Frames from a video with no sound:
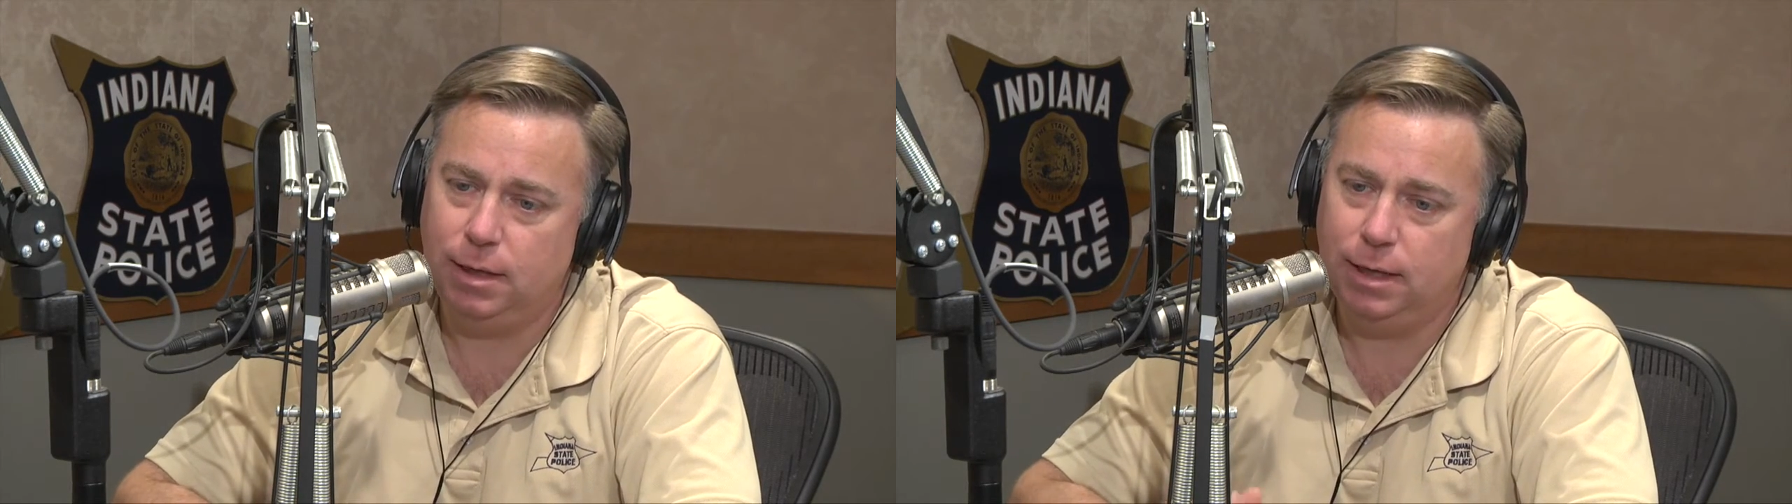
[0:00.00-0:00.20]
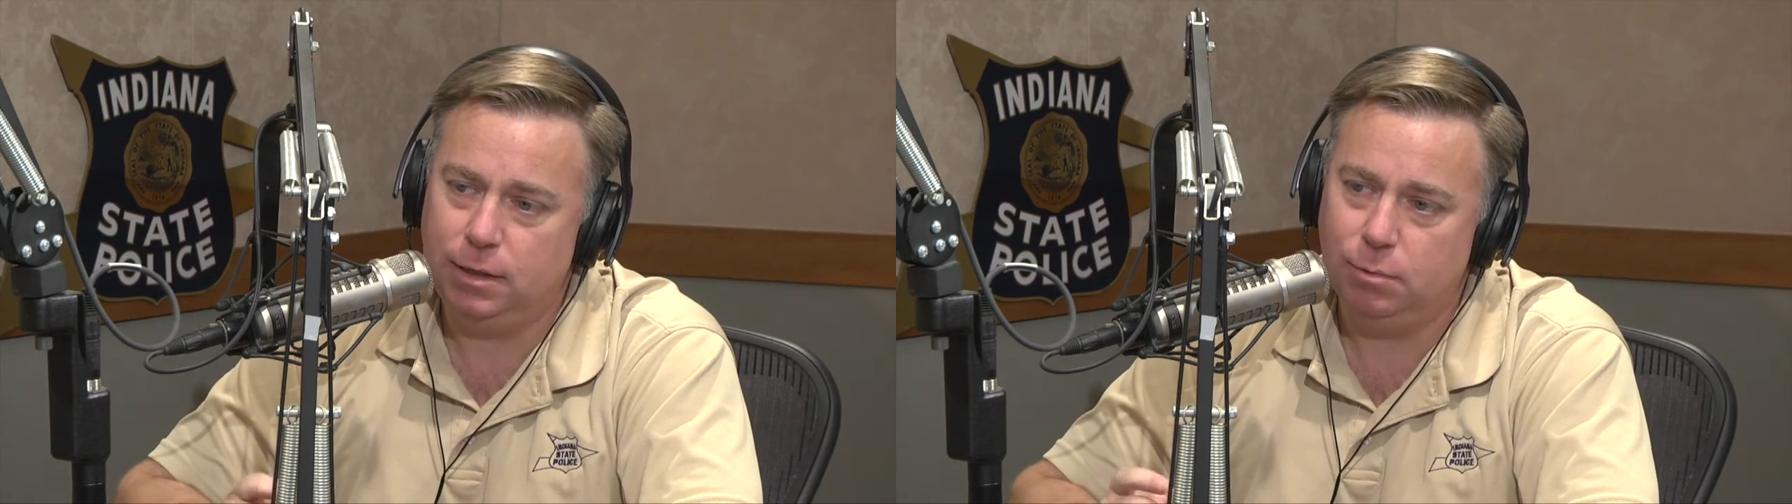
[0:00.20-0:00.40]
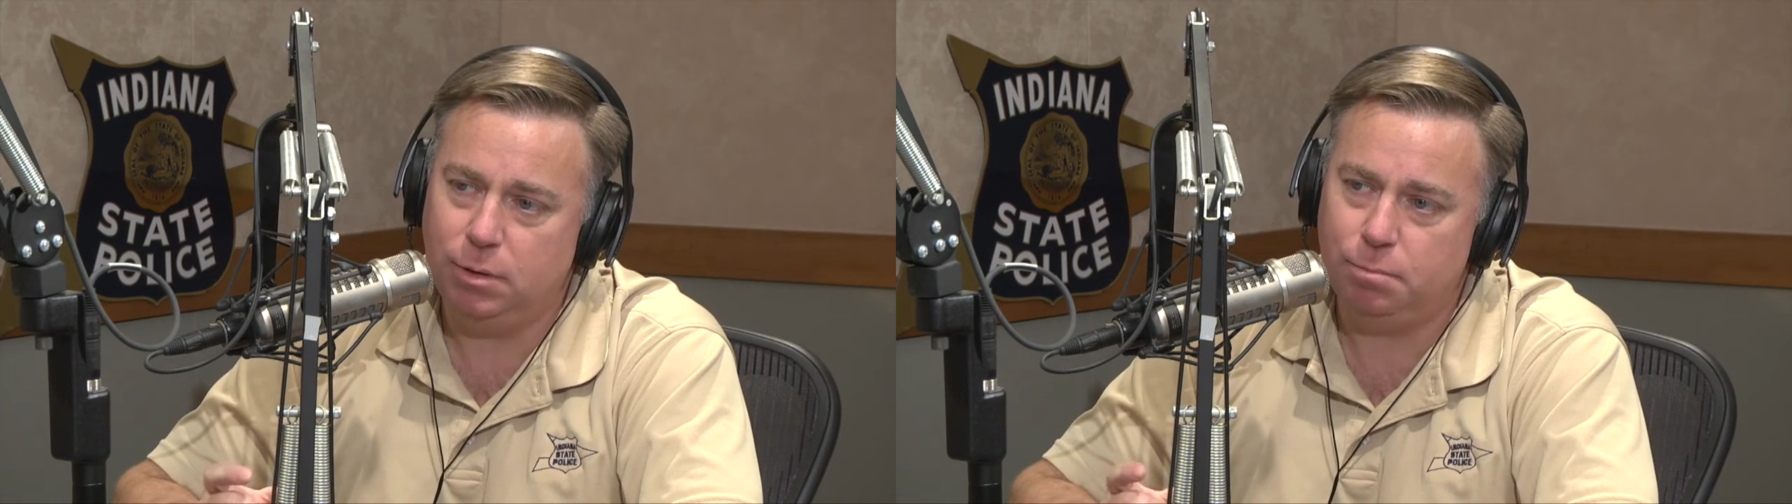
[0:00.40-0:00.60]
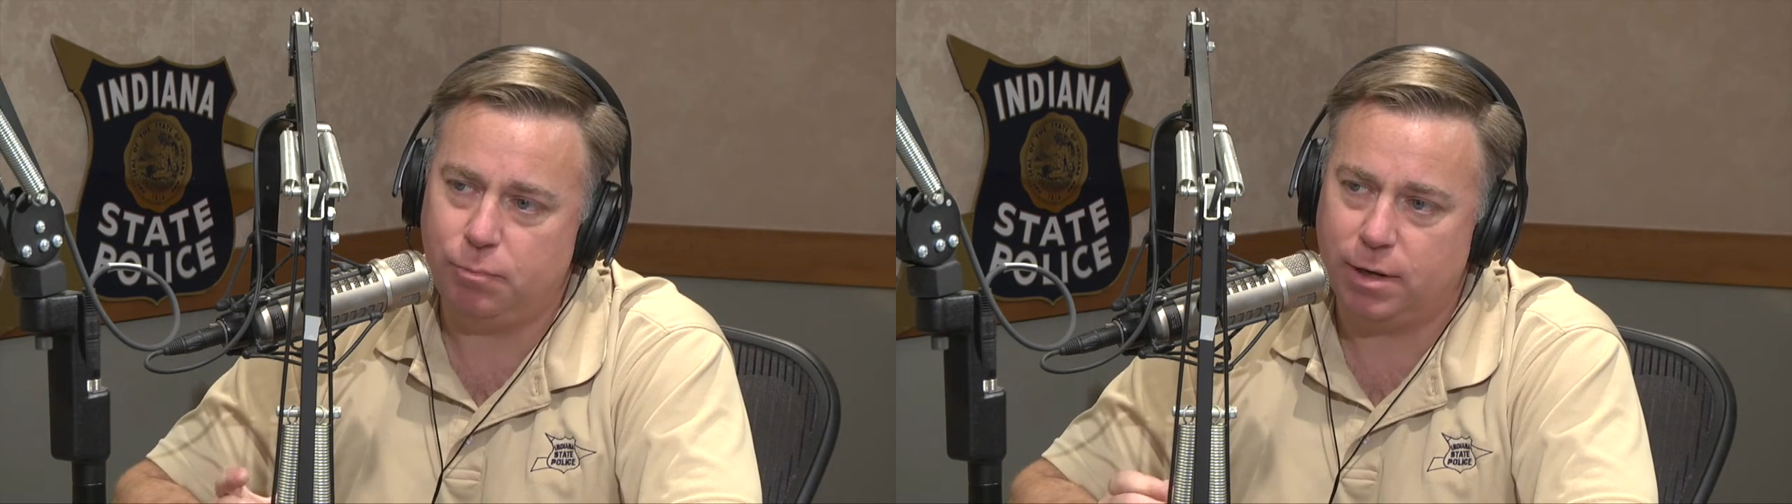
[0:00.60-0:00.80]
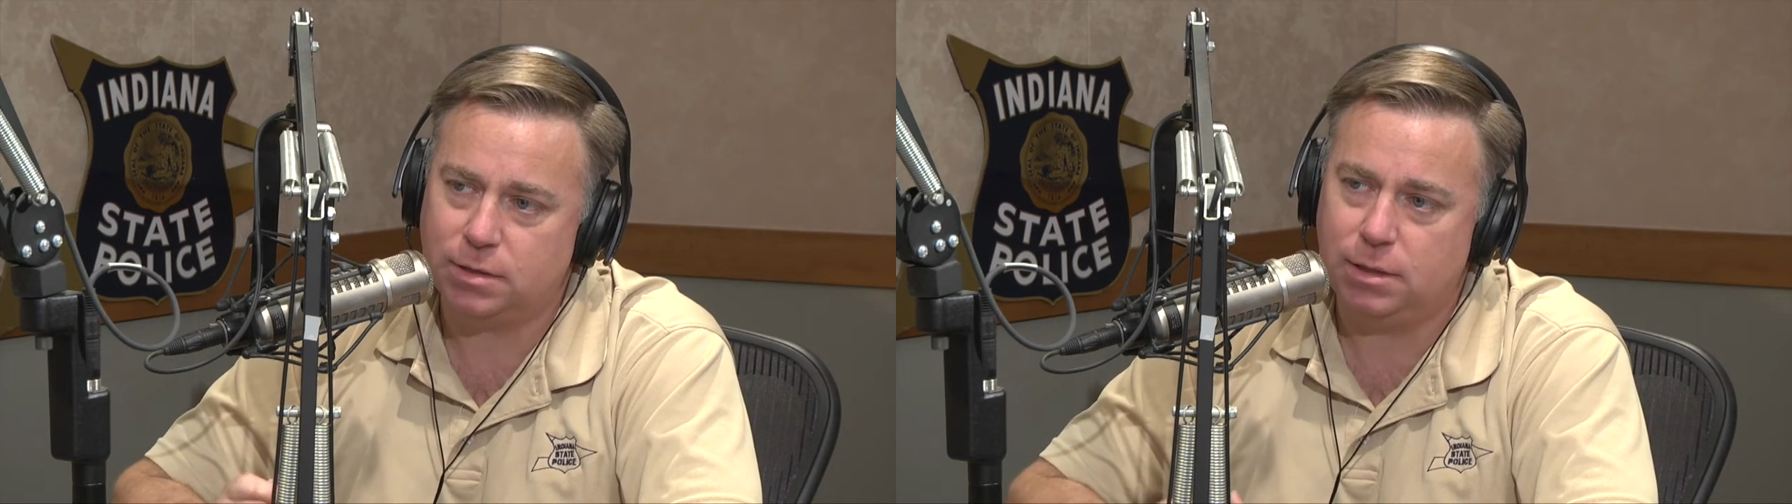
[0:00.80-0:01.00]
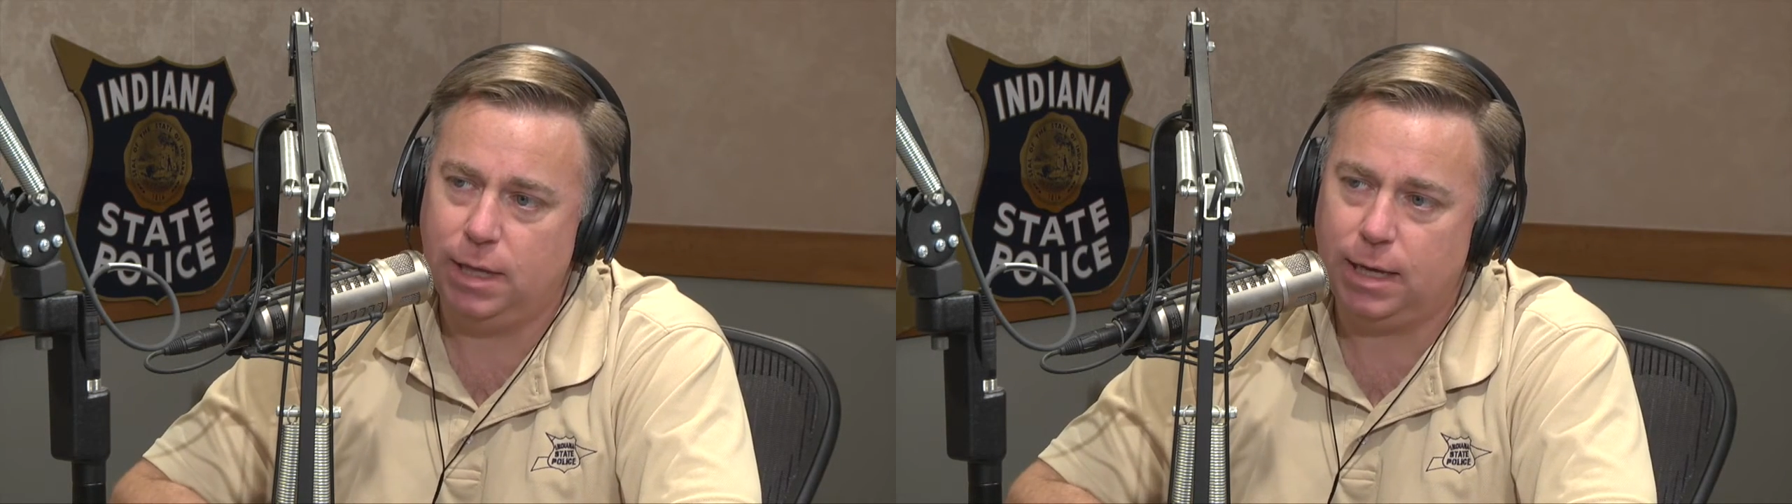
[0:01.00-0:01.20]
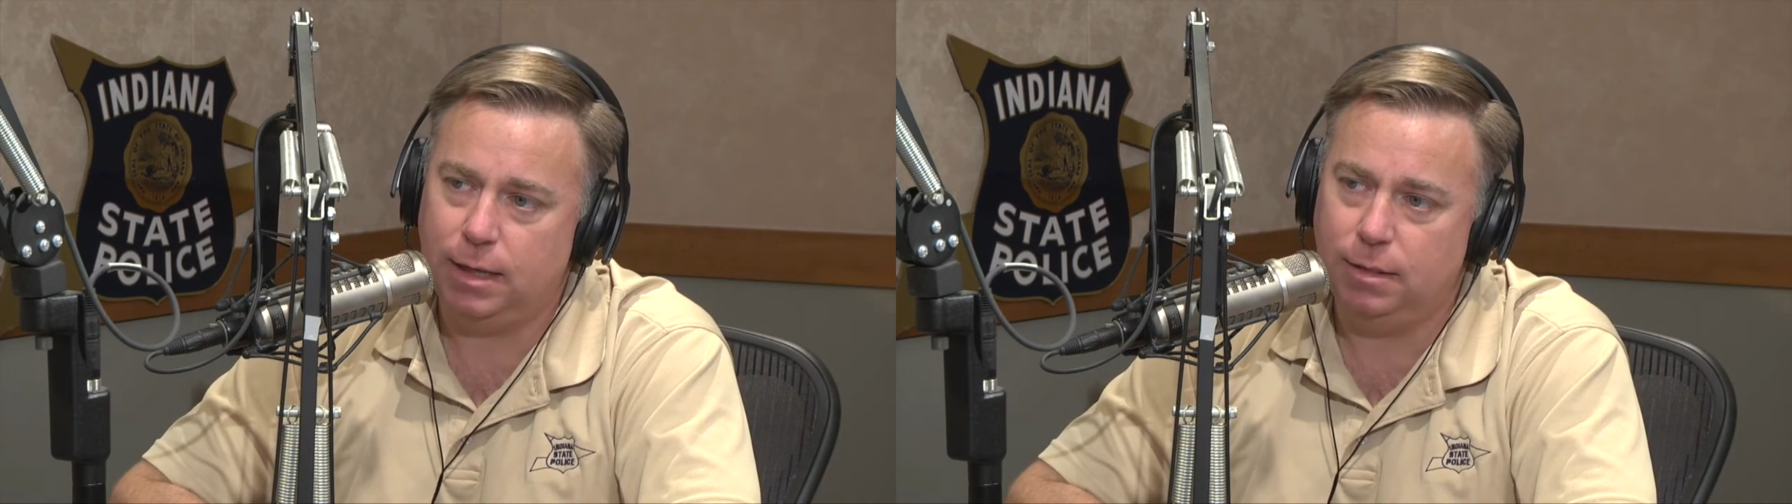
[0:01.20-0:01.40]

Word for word: and you would press click.